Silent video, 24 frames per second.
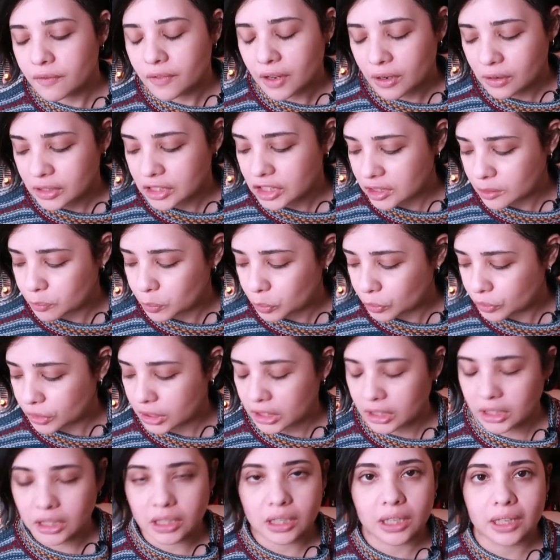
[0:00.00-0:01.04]
very
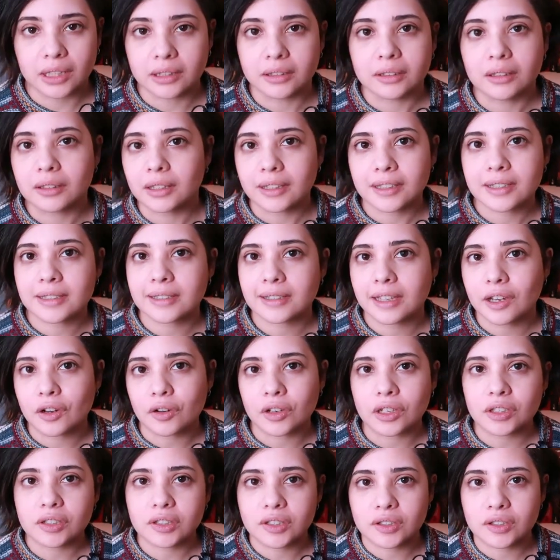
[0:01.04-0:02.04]
spooky and like scary.